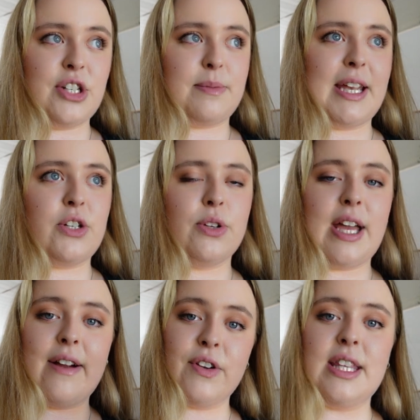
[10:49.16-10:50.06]
just make sure
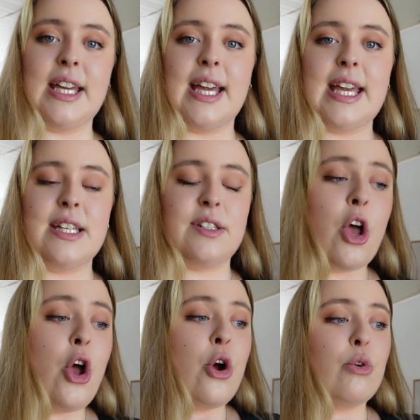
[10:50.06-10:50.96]
that everything is
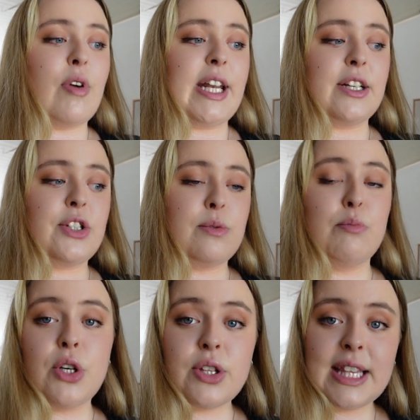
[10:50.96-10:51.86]
running
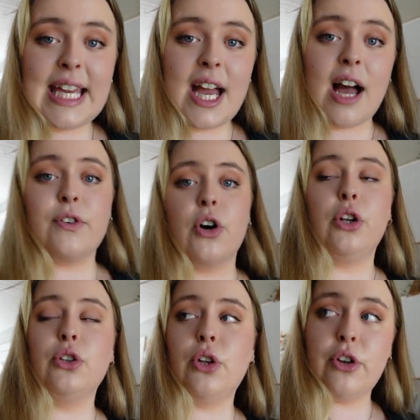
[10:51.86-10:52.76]
smoothly. I've
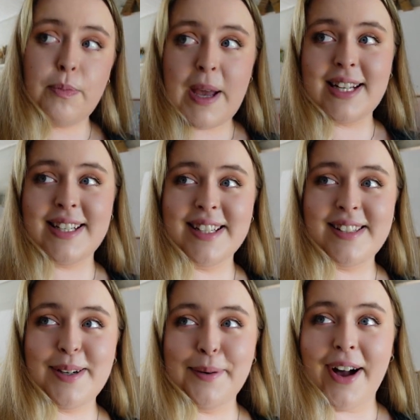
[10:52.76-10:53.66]
got a lot of
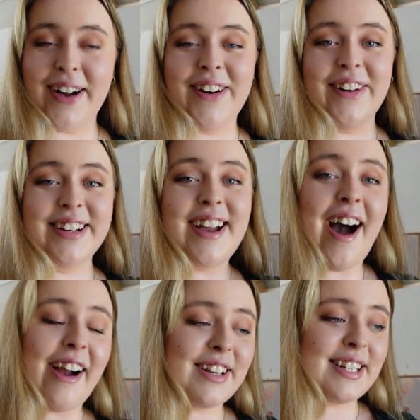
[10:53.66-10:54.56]
paintings to work on
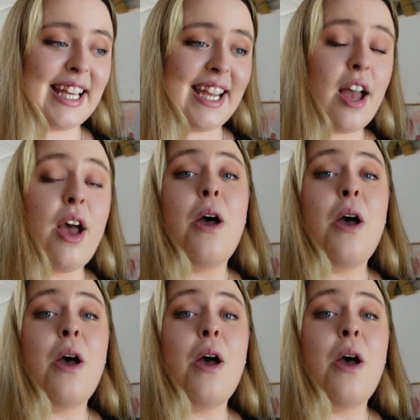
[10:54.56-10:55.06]
currently